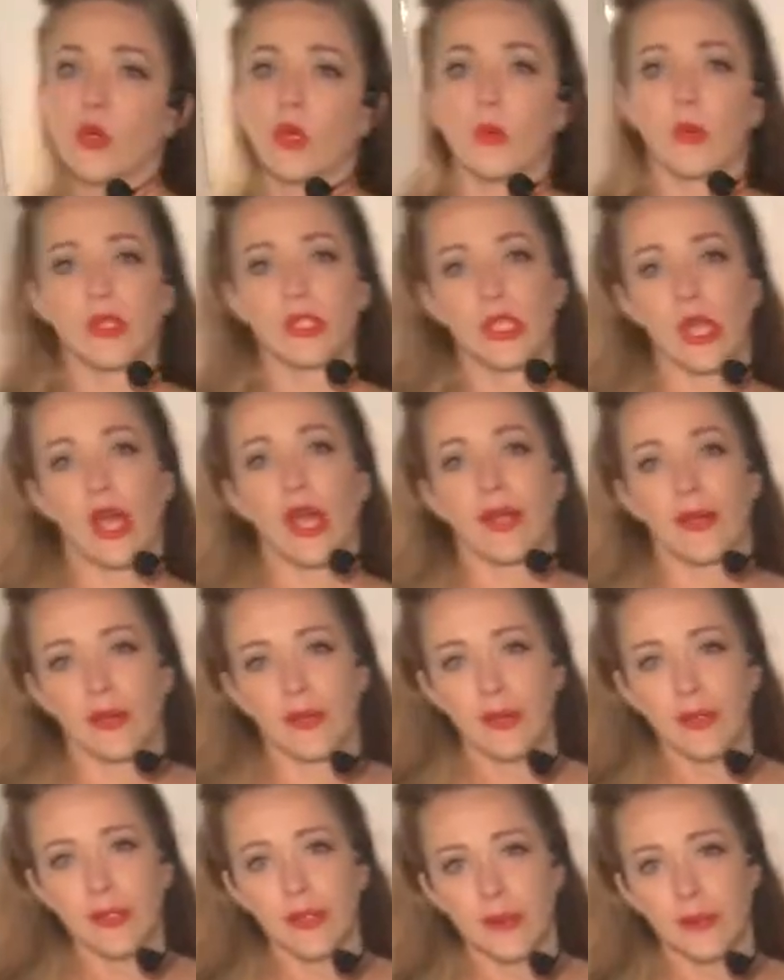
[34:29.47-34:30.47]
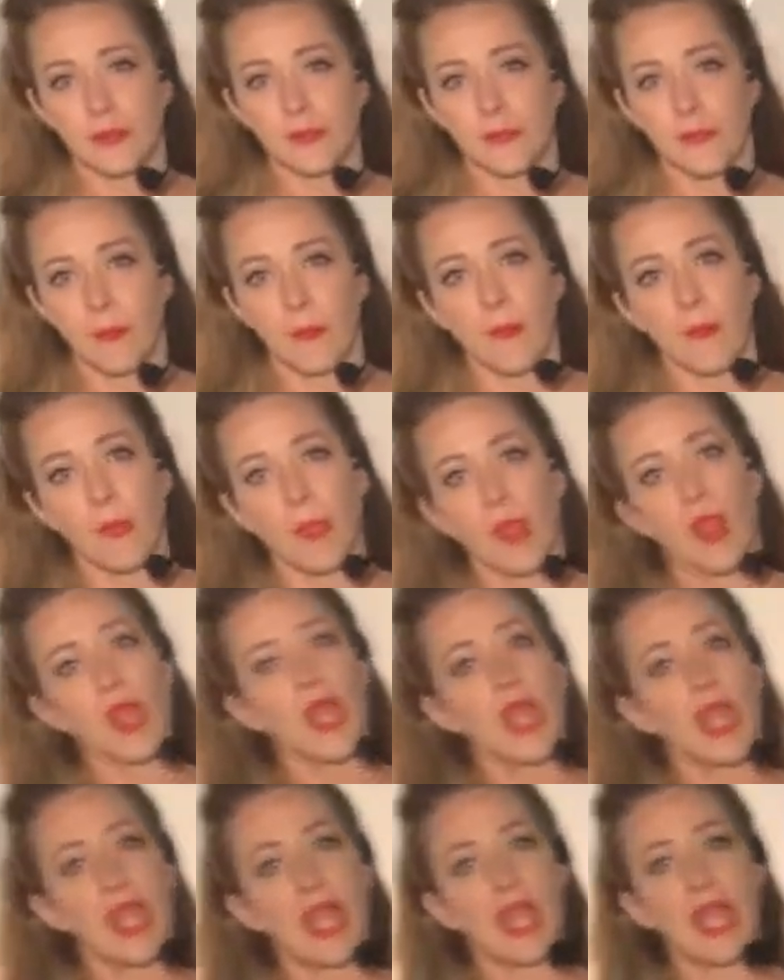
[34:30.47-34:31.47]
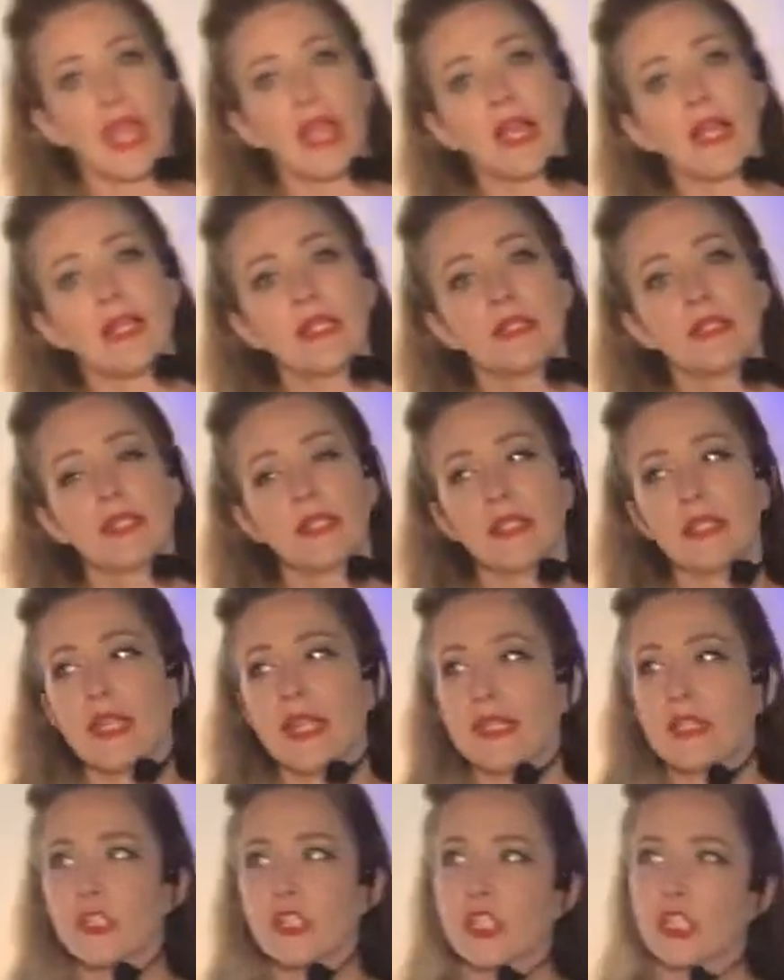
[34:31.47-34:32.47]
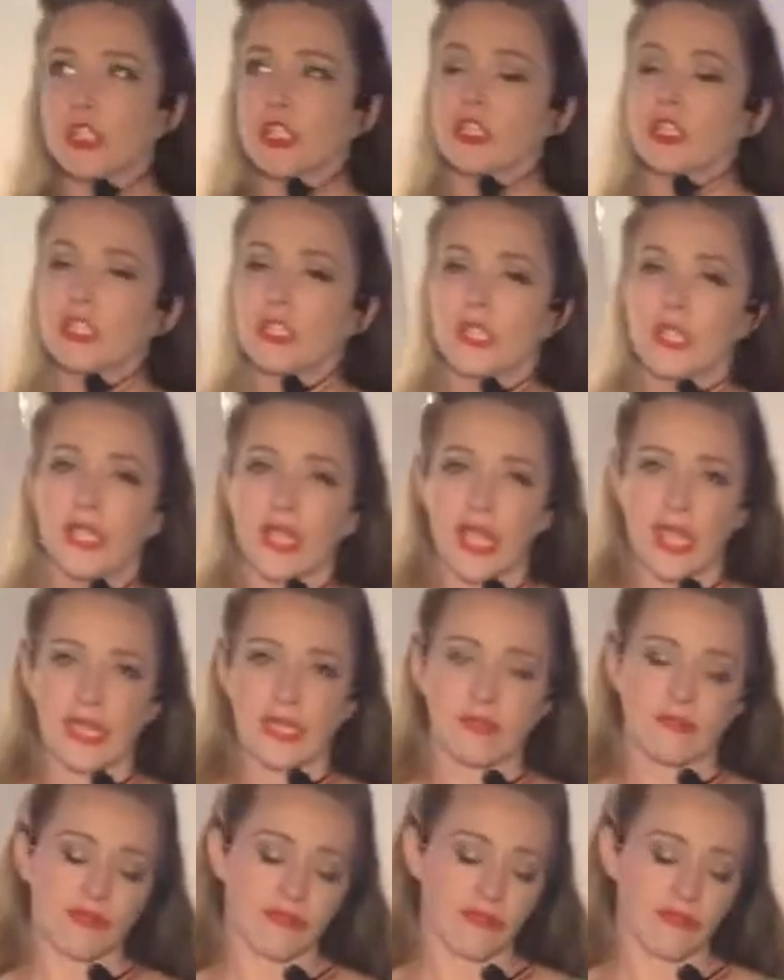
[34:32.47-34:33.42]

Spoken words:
where we're tired, and let's look and